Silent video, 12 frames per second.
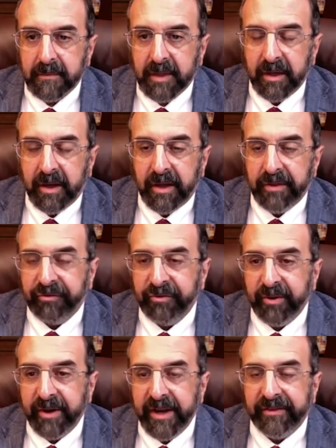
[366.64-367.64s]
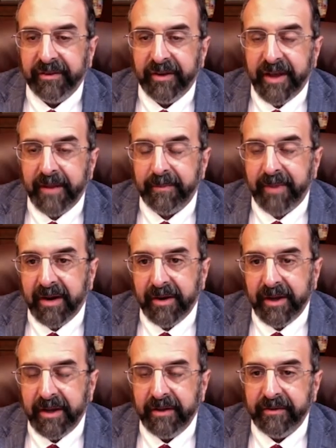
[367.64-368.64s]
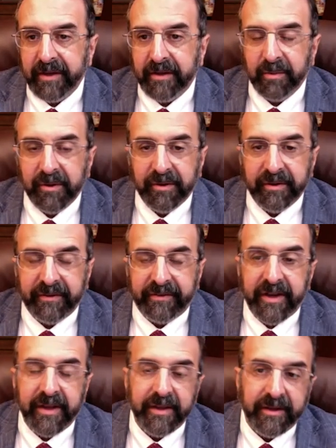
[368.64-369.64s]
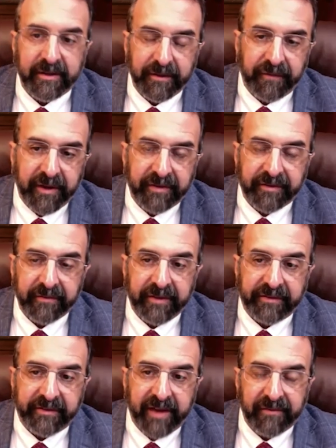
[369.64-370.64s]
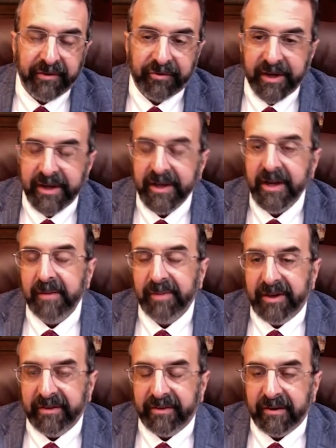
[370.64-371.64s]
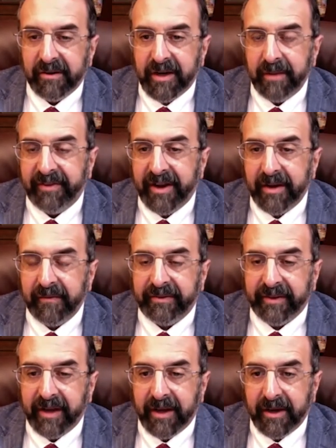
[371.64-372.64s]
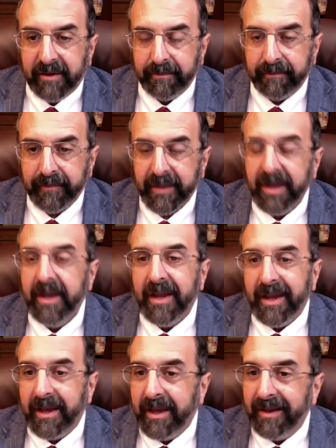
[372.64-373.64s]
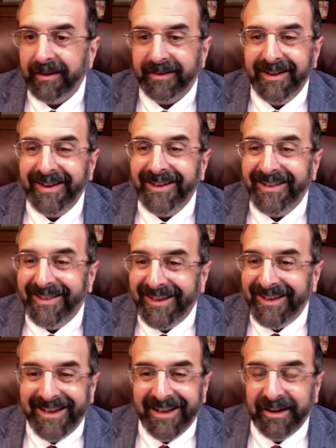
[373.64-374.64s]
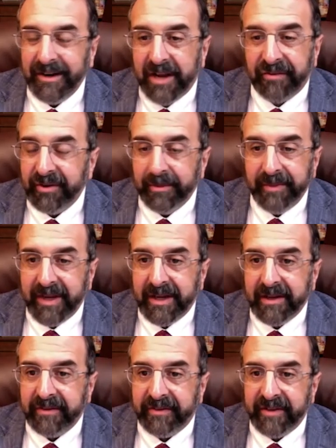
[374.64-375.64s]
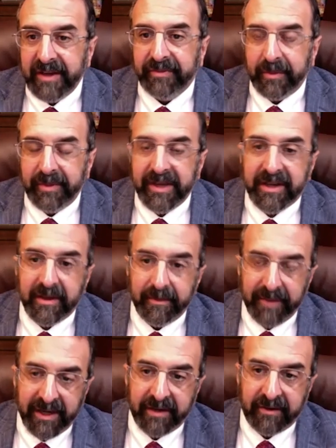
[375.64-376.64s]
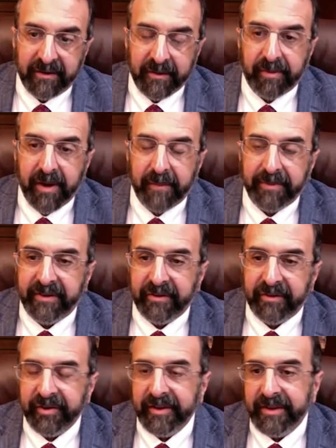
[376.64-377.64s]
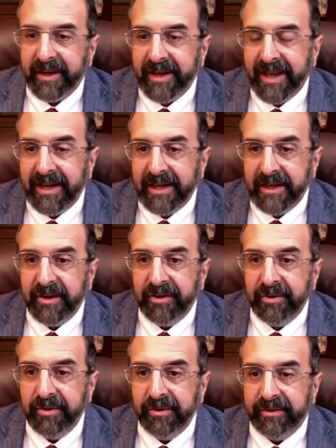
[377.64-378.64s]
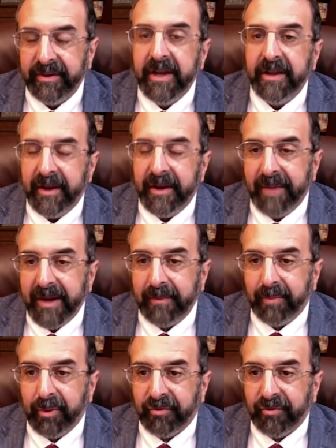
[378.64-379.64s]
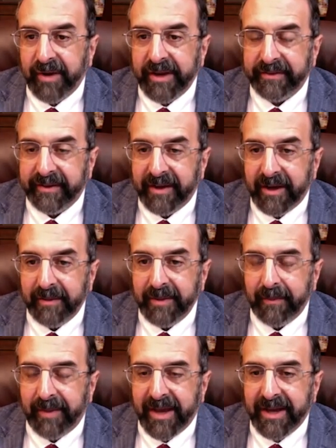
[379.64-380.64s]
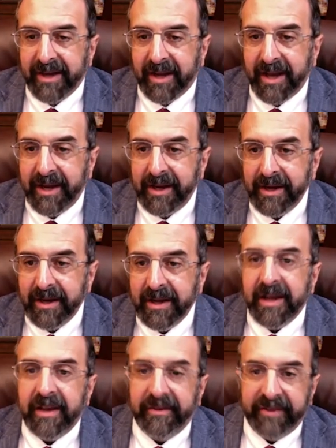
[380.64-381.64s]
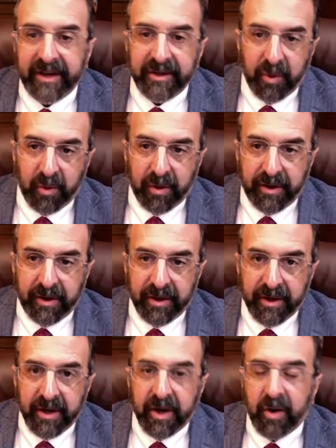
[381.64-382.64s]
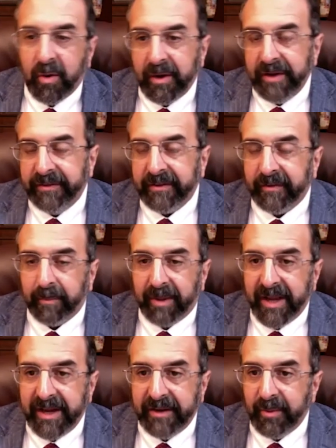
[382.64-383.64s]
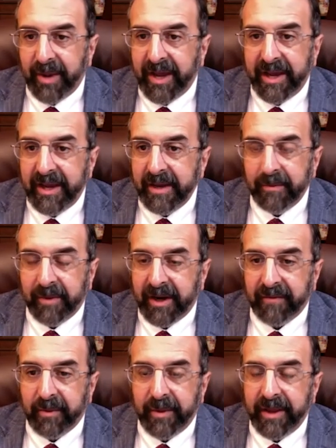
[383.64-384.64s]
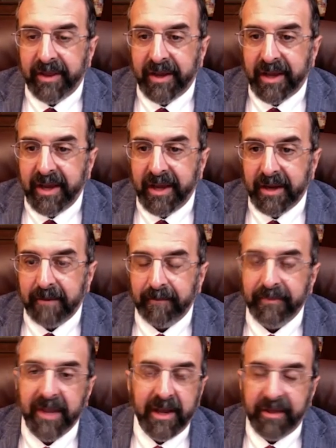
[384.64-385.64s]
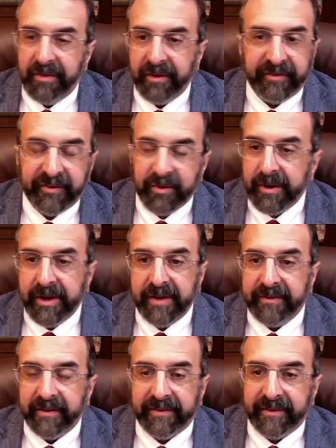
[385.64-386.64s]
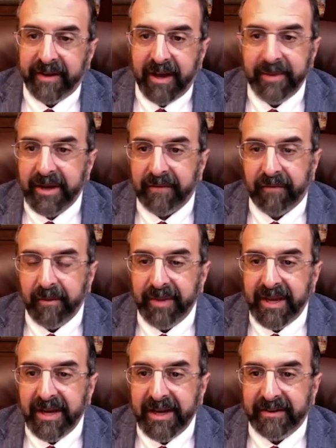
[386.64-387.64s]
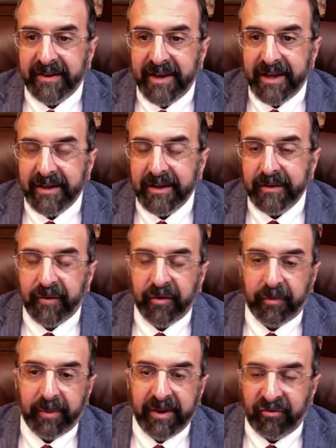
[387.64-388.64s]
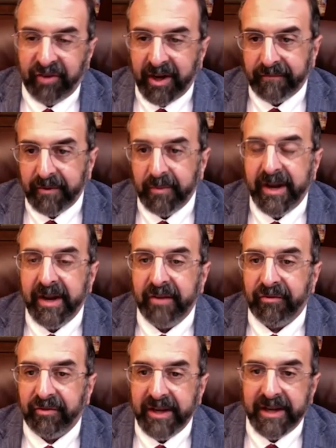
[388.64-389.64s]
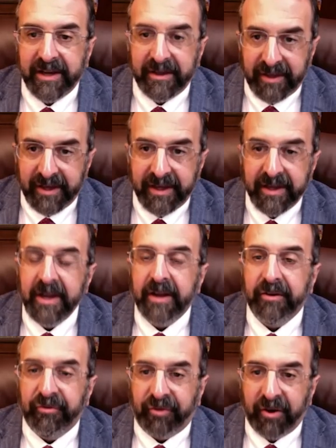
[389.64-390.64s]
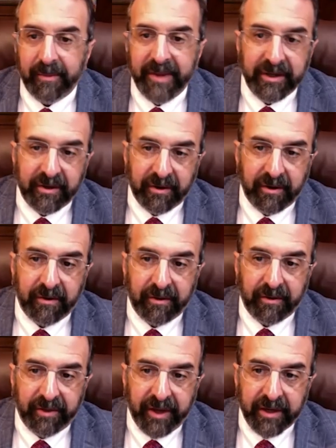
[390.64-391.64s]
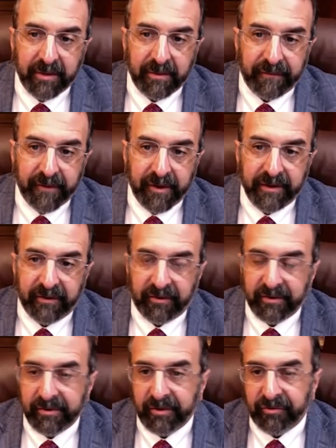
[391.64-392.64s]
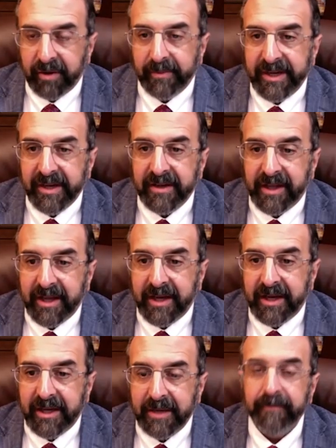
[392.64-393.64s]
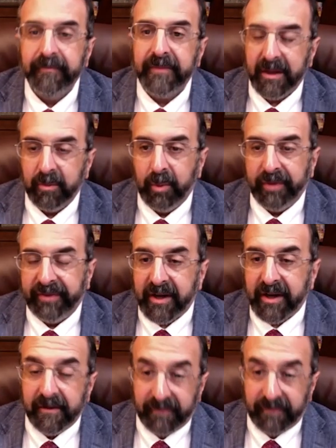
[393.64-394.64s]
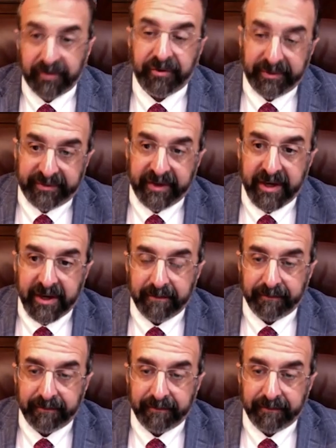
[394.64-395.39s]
The short answer to that, Barry, is that the world is silent in the face of this savagery because it all comes out of Islam. And the international media seems to be committed to the proposition that any news that might portray Islam in a bad light is ignored or is explained away in whatever way they can. This story is Islamic from beginning to end. In the first place, Jennifer Wenisch, the German girl that you're referring to, the German young lady, was a convert to Islam.